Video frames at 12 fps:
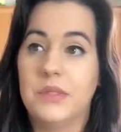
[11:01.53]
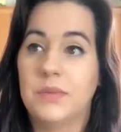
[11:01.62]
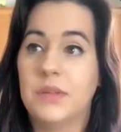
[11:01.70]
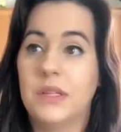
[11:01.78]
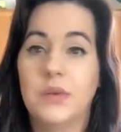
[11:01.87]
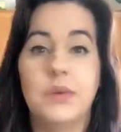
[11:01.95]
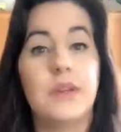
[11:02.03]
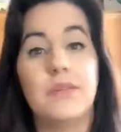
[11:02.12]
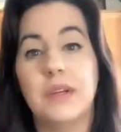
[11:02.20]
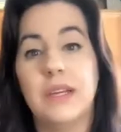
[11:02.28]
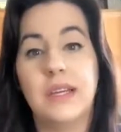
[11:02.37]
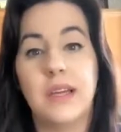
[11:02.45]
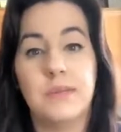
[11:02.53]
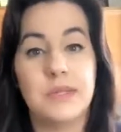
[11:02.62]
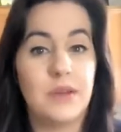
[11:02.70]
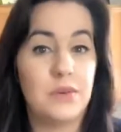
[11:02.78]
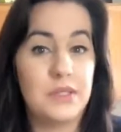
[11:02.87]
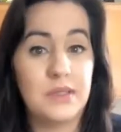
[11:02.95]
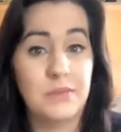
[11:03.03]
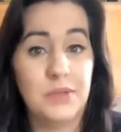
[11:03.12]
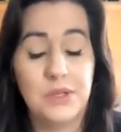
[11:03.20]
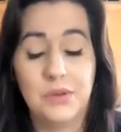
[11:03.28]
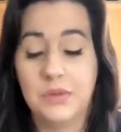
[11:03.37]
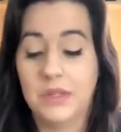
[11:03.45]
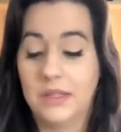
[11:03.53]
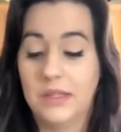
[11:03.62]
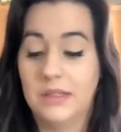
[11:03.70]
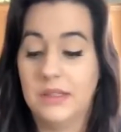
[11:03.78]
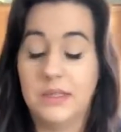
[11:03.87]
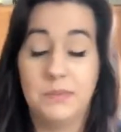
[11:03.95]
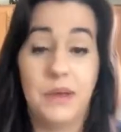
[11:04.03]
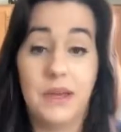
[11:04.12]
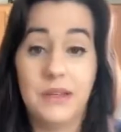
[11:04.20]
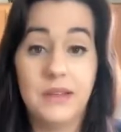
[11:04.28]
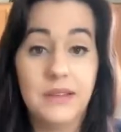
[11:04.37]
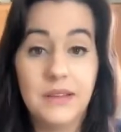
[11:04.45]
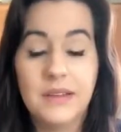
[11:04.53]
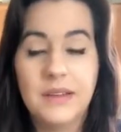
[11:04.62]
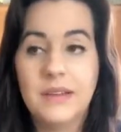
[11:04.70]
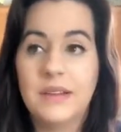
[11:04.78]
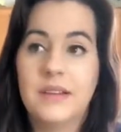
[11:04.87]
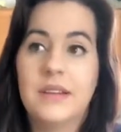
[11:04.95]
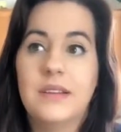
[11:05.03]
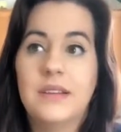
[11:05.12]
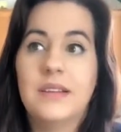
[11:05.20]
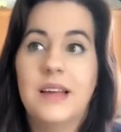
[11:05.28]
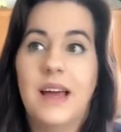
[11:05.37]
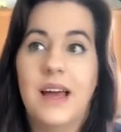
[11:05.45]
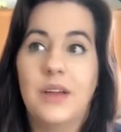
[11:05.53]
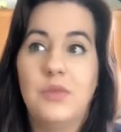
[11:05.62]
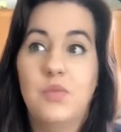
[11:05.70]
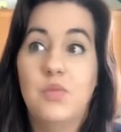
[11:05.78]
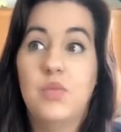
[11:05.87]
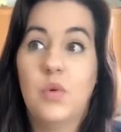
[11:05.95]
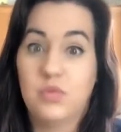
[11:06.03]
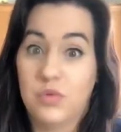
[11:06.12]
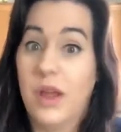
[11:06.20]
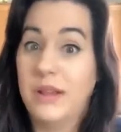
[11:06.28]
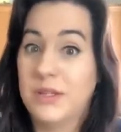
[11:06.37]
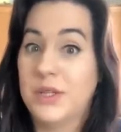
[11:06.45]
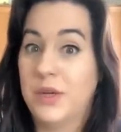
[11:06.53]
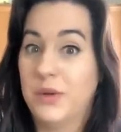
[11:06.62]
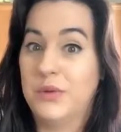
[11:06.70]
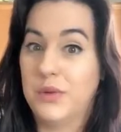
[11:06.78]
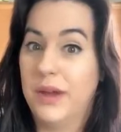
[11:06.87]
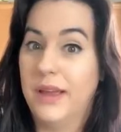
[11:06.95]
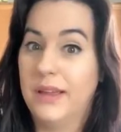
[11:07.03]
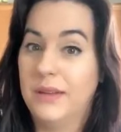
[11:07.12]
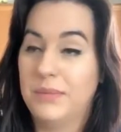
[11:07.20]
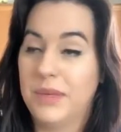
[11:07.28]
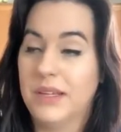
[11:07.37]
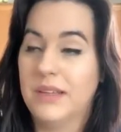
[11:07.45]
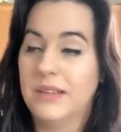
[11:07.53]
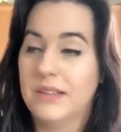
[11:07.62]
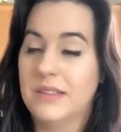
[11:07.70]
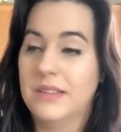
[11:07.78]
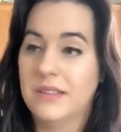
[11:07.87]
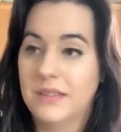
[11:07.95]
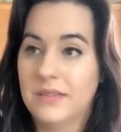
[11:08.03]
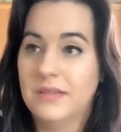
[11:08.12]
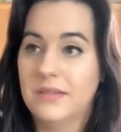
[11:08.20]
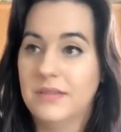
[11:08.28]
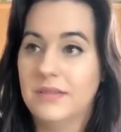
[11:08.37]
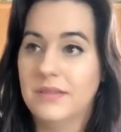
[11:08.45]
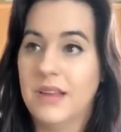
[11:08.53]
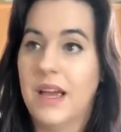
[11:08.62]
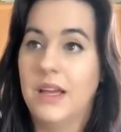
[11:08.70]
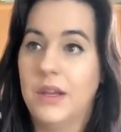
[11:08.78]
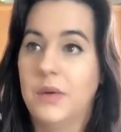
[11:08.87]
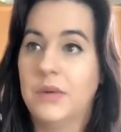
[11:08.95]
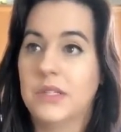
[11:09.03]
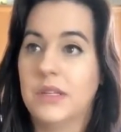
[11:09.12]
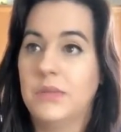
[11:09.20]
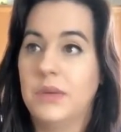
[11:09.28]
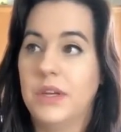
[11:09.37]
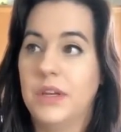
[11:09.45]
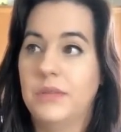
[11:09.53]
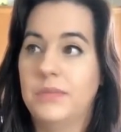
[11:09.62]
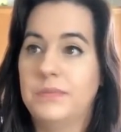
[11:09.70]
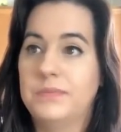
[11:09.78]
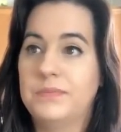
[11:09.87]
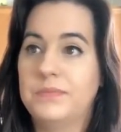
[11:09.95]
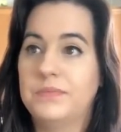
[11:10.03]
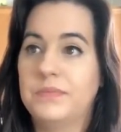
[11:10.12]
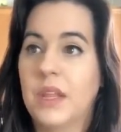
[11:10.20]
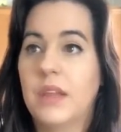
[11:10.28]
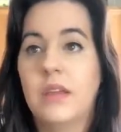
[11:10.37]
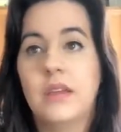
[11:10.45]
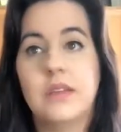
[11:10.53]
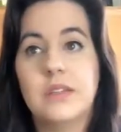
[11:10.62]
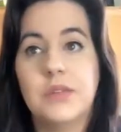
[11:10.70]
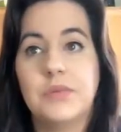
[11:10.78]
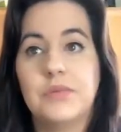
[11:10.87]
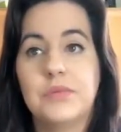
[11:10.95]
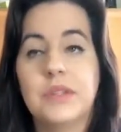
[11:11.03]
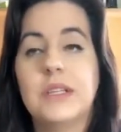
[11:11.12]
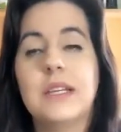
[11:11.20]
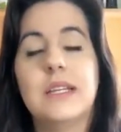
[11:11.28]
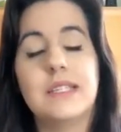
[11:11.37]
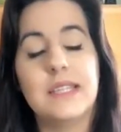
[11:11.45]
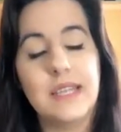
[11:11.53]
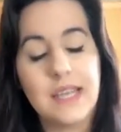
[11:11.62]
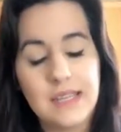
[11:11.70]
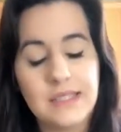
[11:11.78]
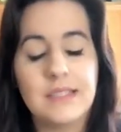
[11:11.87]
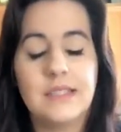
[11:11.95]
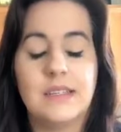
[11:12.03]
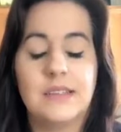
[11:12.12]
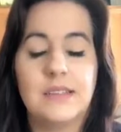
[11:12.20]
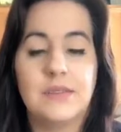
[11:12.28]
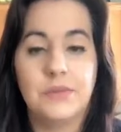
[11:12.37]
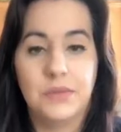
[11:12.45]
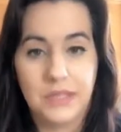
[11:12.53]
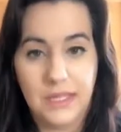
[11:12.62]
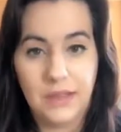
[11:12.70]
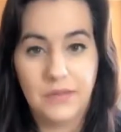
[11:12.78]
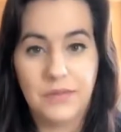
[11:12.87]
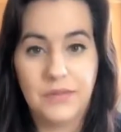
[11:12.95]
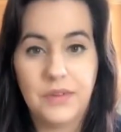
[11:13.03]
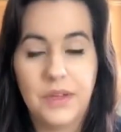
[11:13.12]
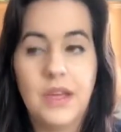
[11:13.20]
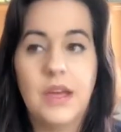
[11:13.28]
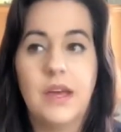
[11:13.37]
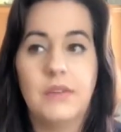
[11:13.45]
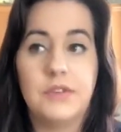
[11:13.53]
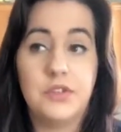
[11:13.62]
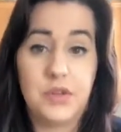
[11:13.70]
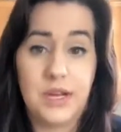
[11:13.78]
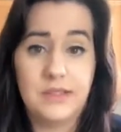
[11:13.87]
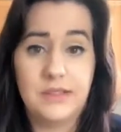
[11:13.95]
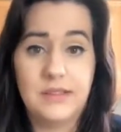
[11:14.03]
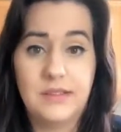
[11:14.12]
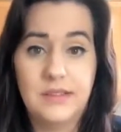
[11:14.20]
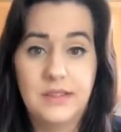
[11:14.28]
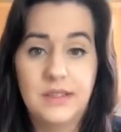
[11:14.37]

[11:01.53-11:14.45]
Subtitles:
typically whenever he comes out with something new, like this bud, I will run to go try it because I know it's going to be good. So really it's an instant relief of stress